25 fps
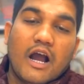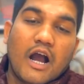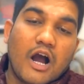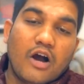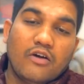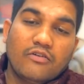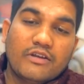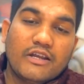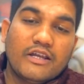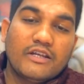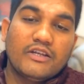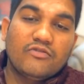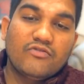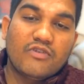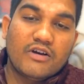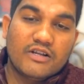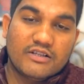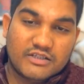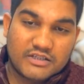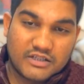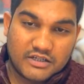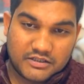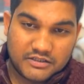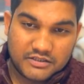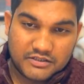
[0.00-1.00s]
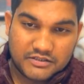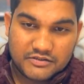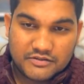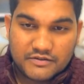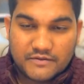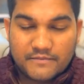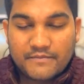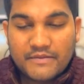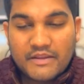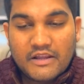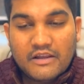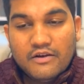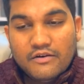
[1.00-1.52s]
How can you answer this?
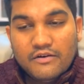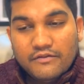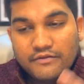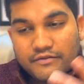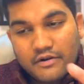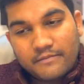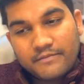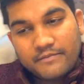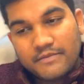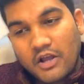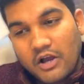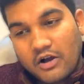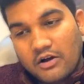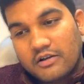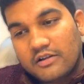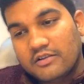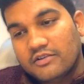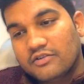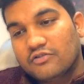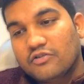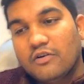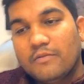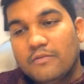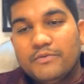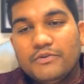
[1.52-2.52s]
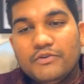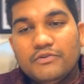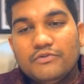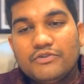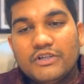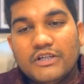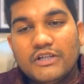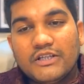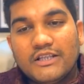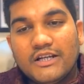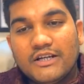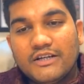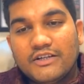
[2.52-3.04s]
From the horoscope, you
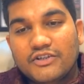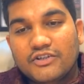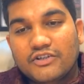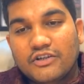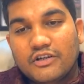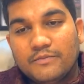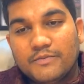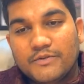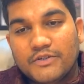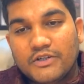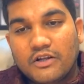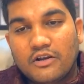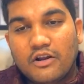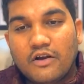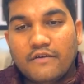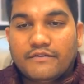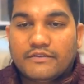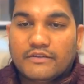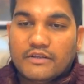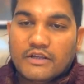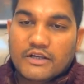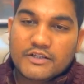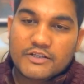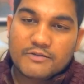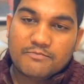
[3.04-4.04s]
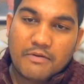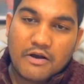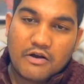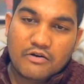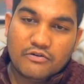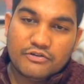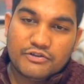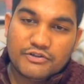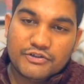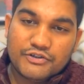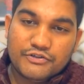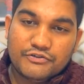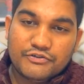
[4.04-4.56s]
see the description of the
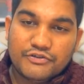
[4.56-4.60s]
spouse,